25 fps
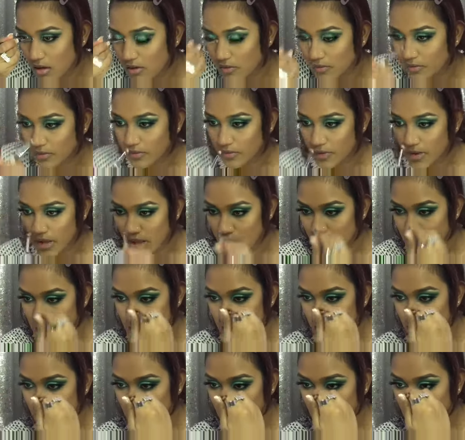and
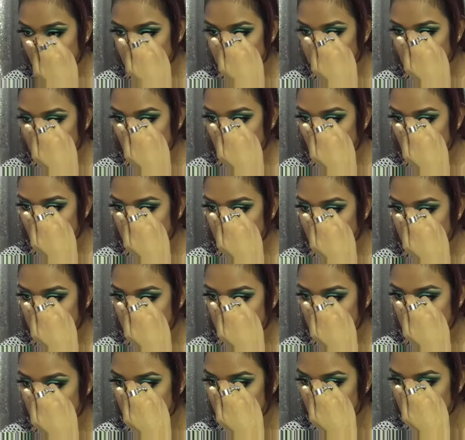then a line